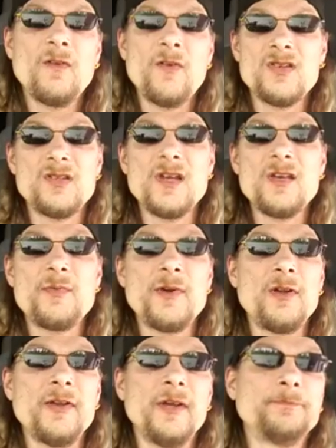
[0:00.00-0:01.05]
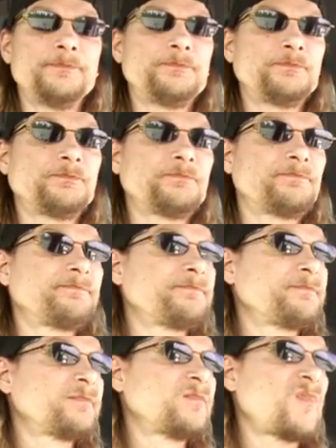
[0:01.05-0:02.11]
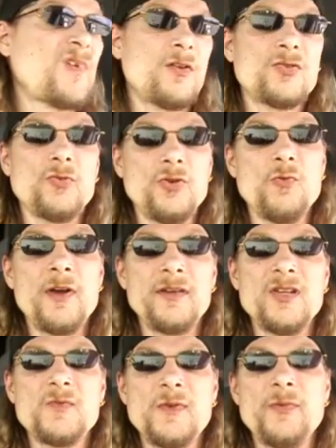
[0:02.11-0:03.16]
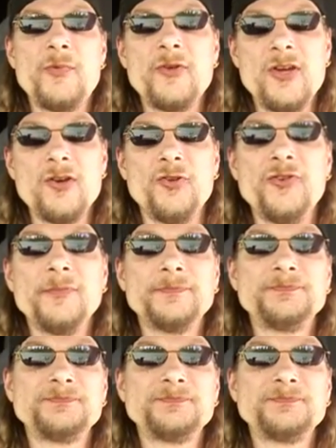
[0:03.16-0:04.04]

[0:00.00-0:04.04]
face a death penalty. So you want these people killed